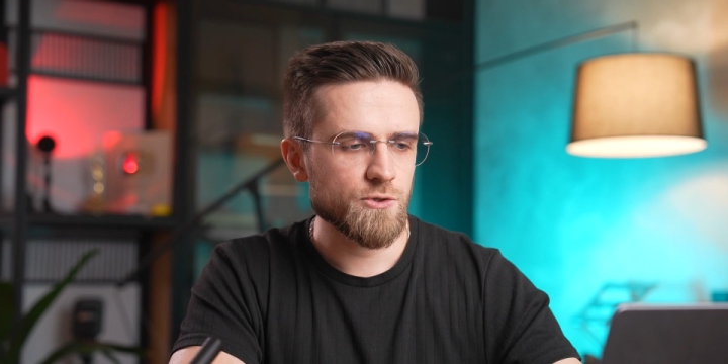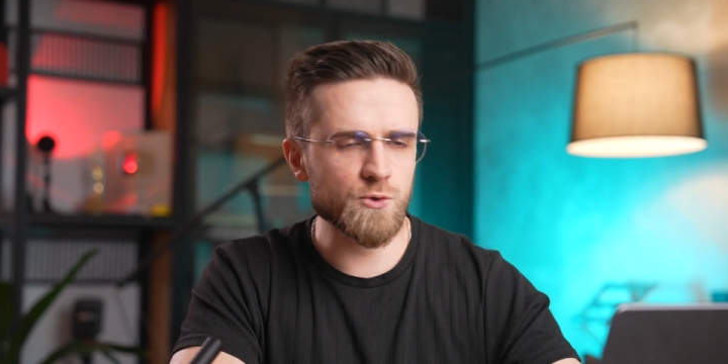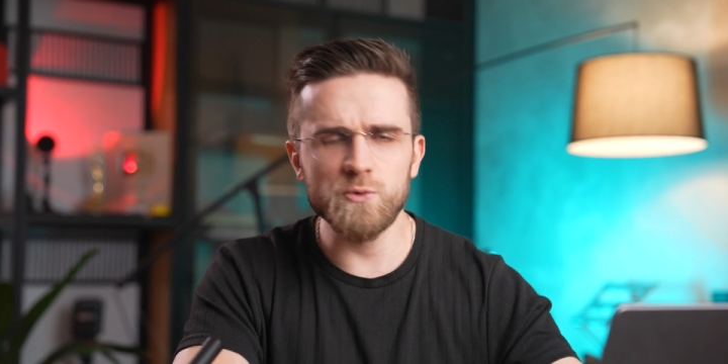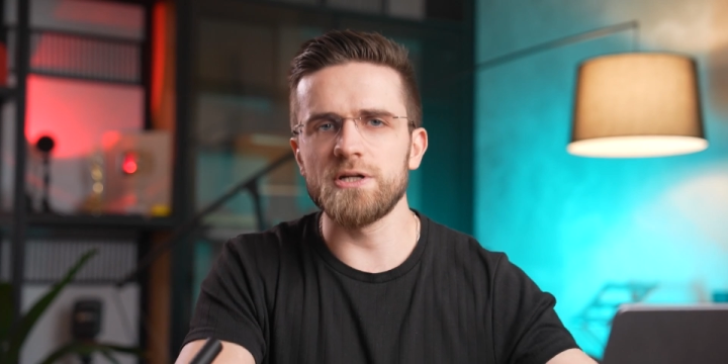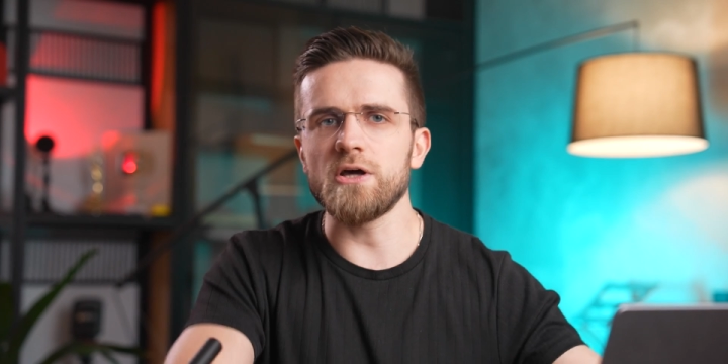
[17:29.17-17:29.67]

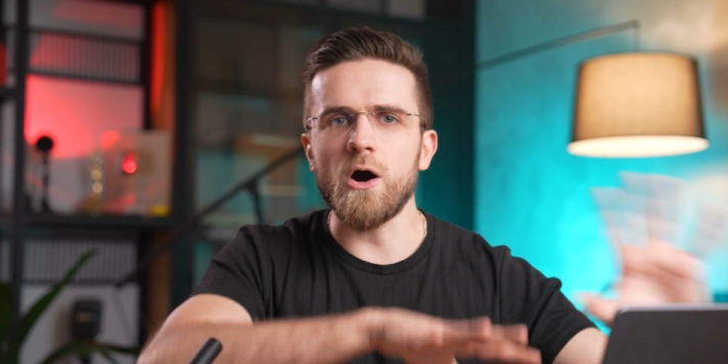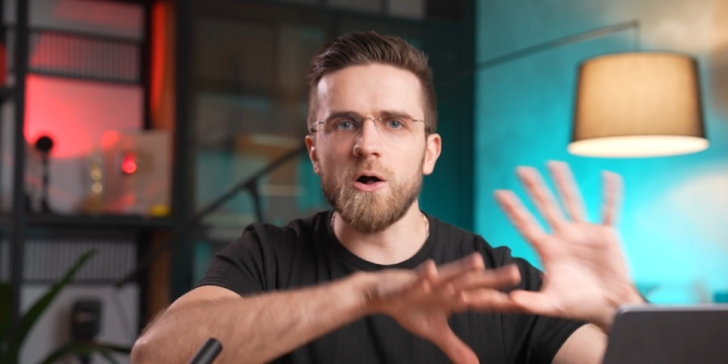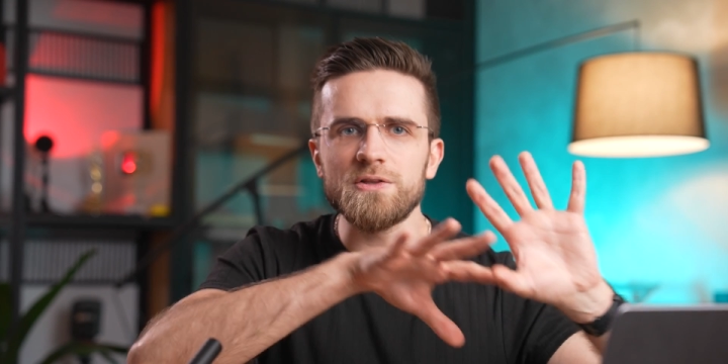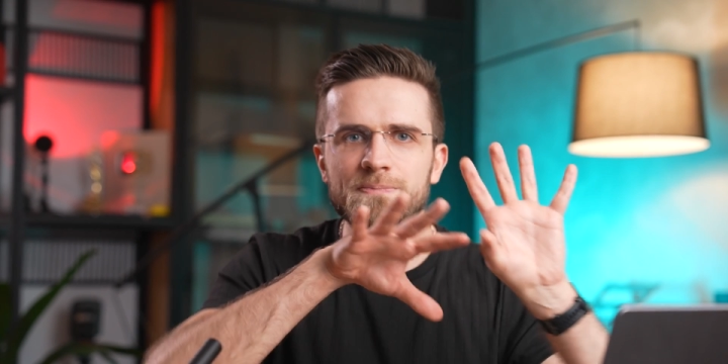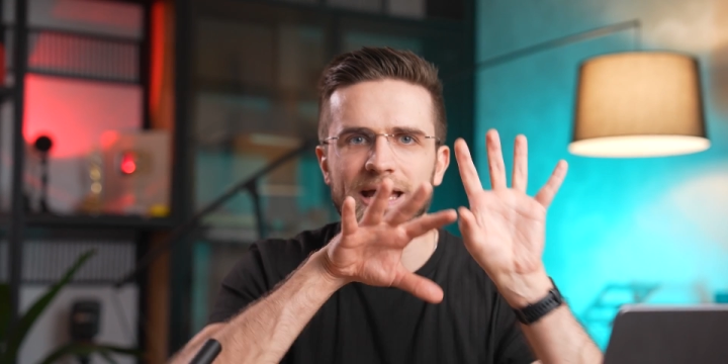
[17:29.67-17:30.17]
Sure, it
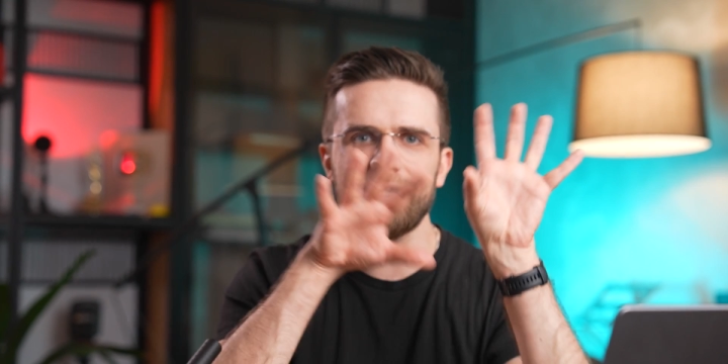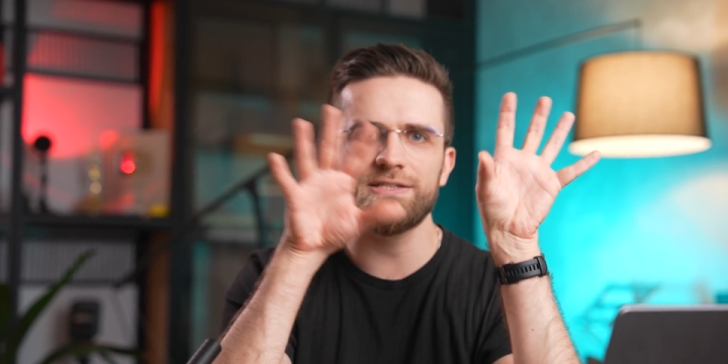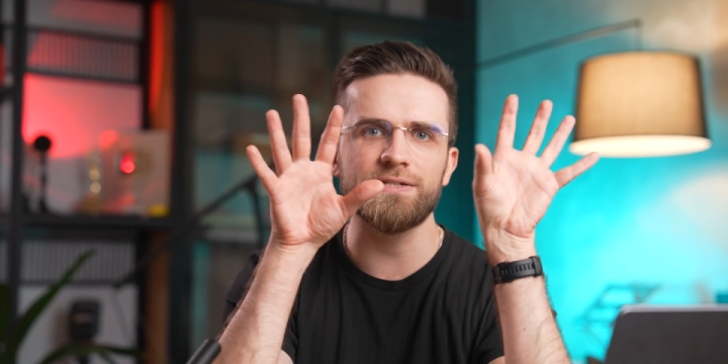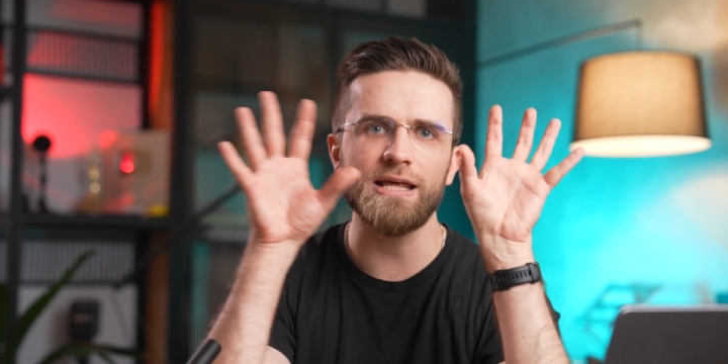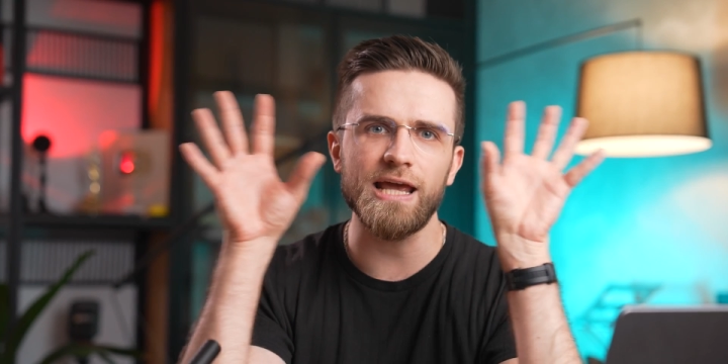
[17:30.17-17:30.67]
all
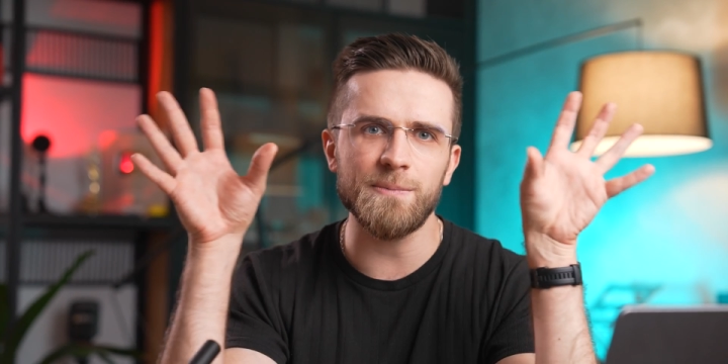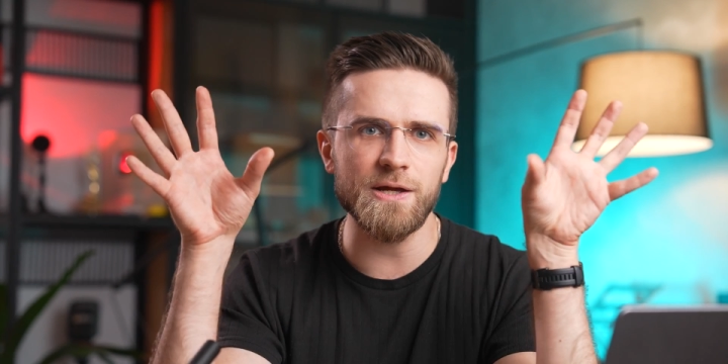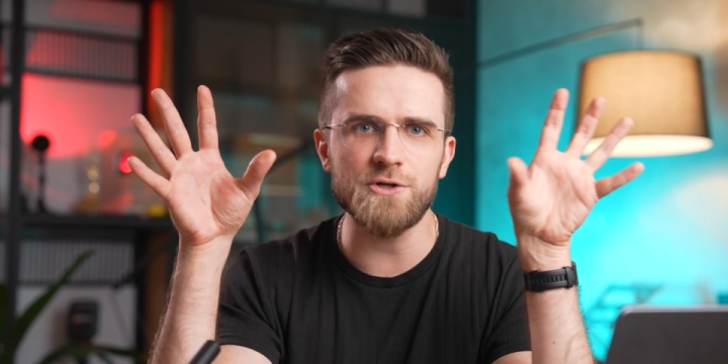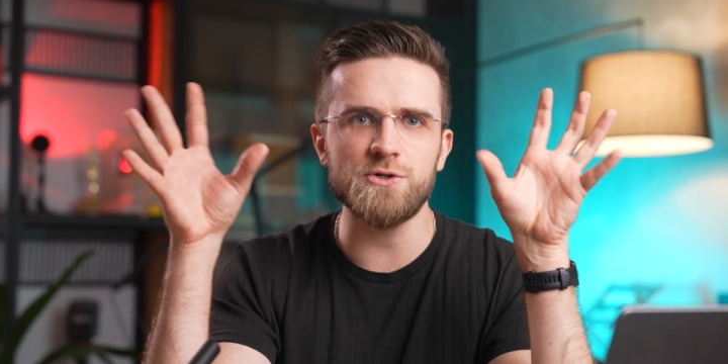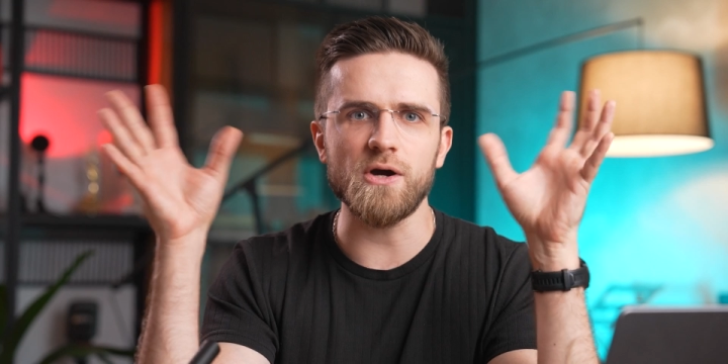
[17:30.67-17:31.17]
depends on the
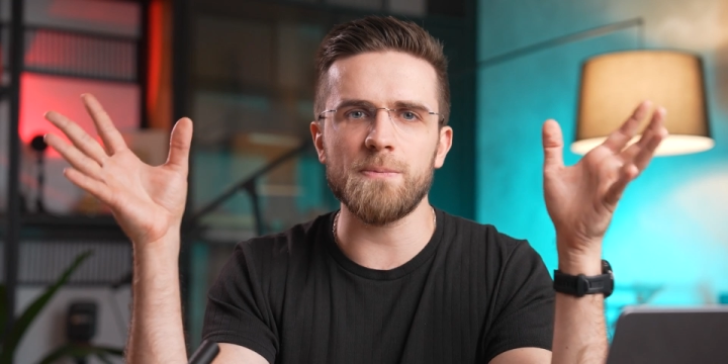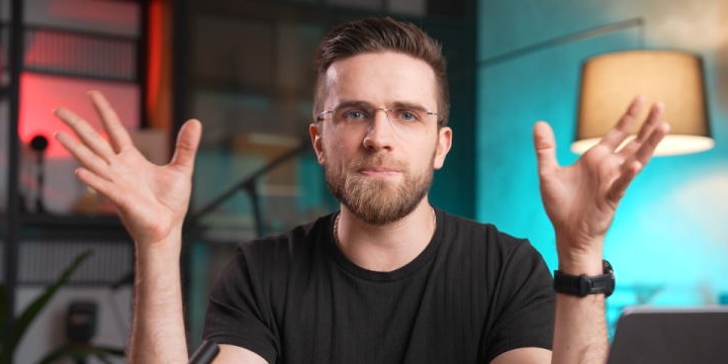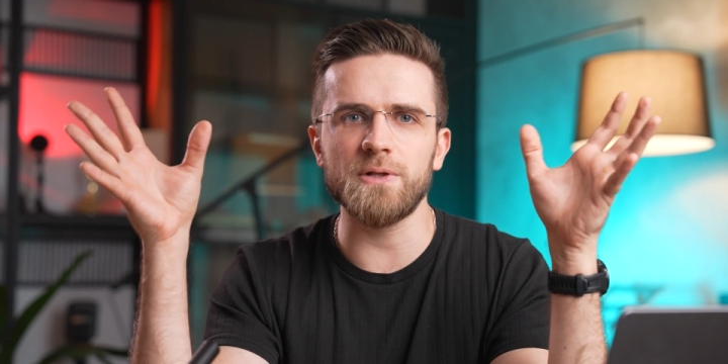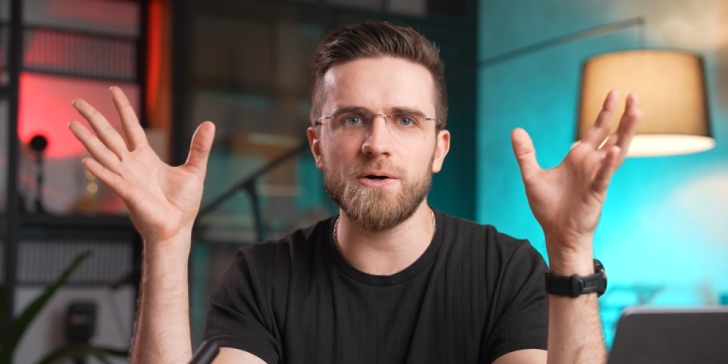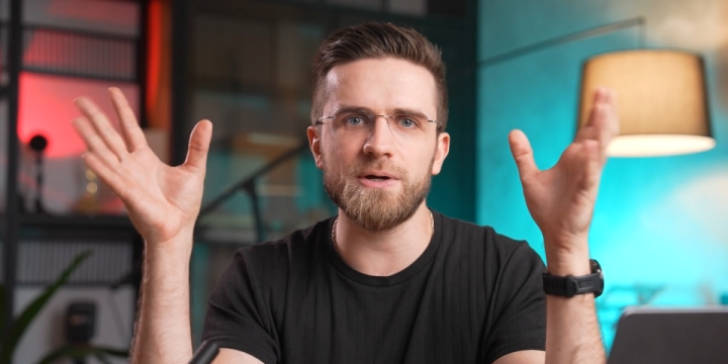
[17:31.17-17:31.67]
image you
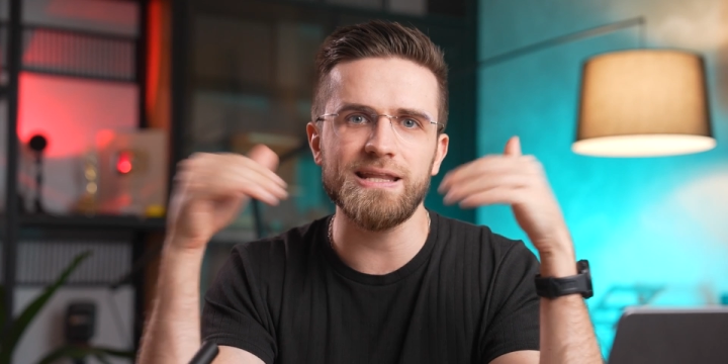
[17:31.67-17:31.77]
upload,